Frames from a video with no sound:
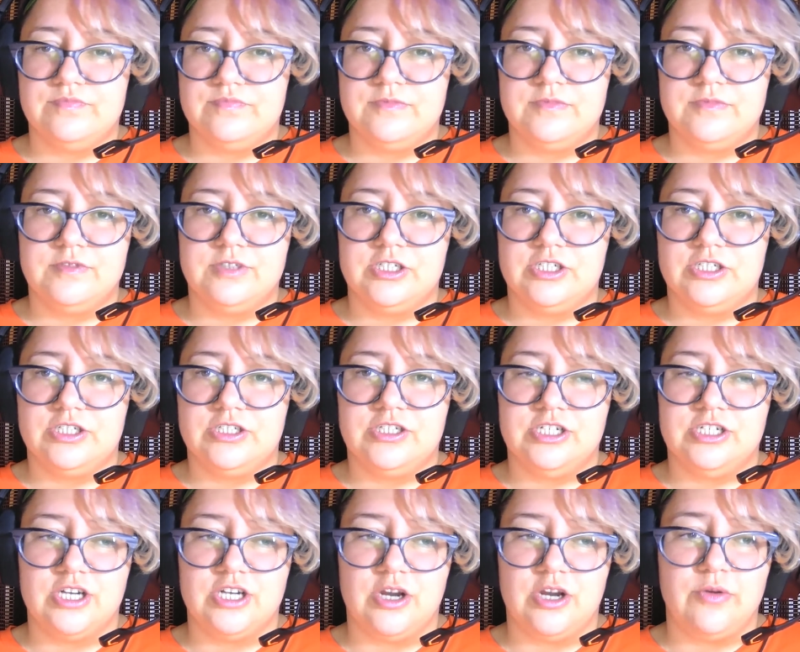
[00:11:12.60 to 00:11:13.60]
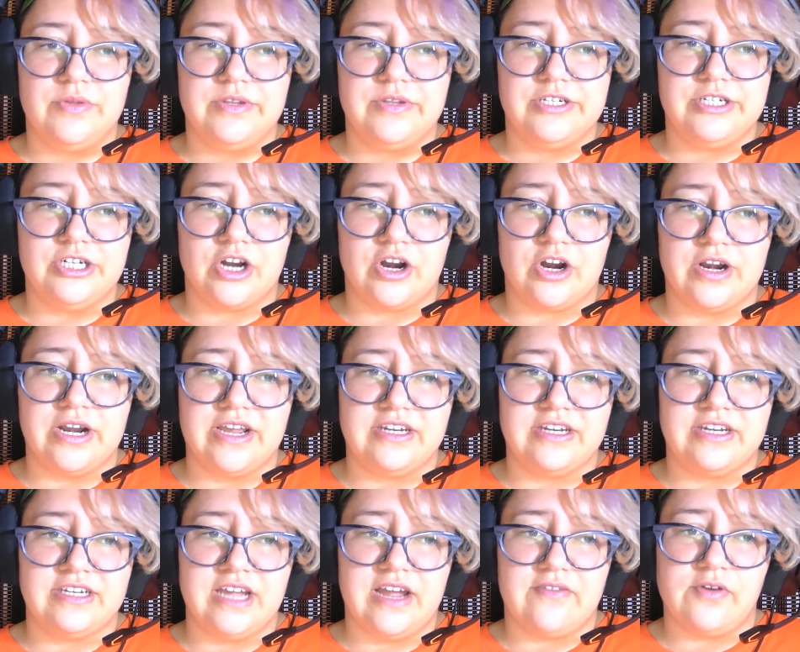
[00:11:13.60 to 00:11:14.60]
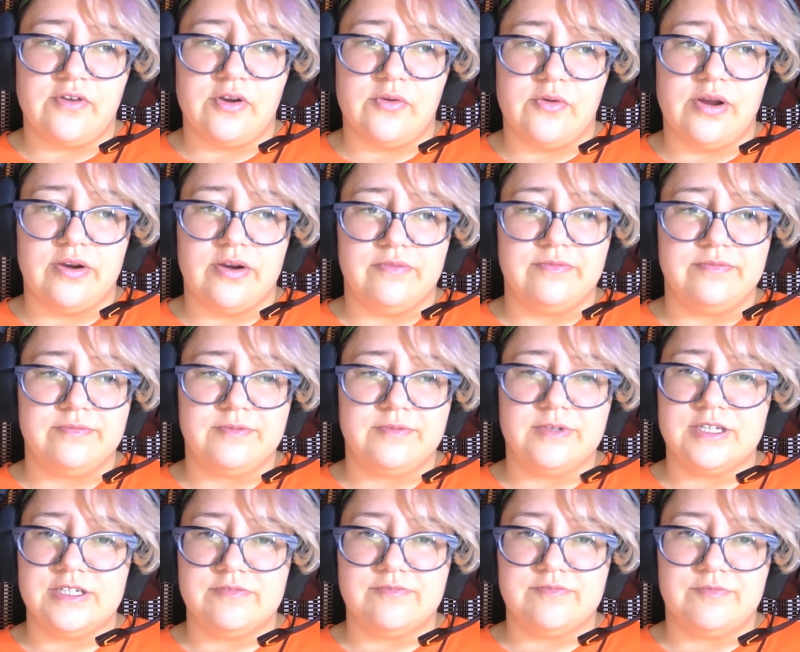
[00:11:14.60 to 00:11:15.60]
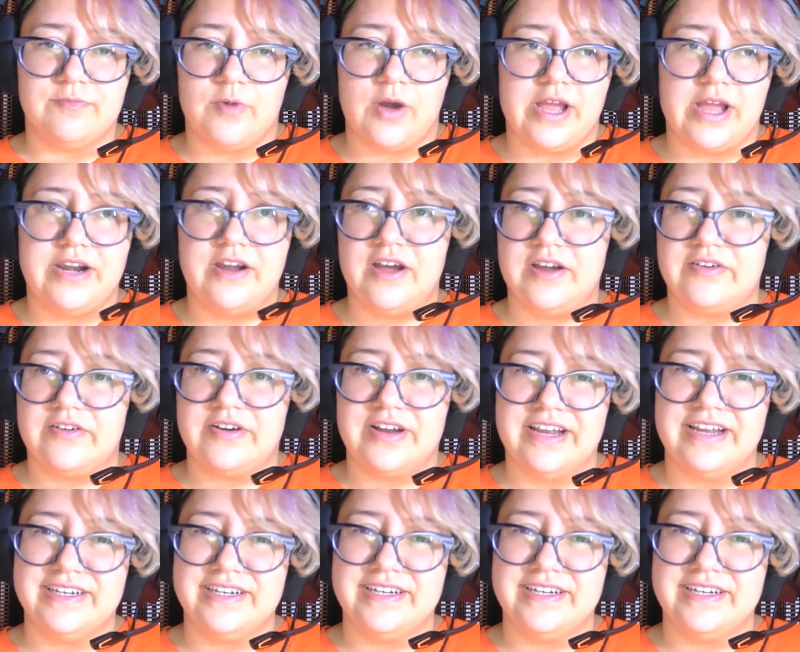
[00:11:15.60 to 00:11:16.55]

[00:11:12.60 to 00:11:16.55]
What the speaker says: just show this journey to everyone. Because why not, right?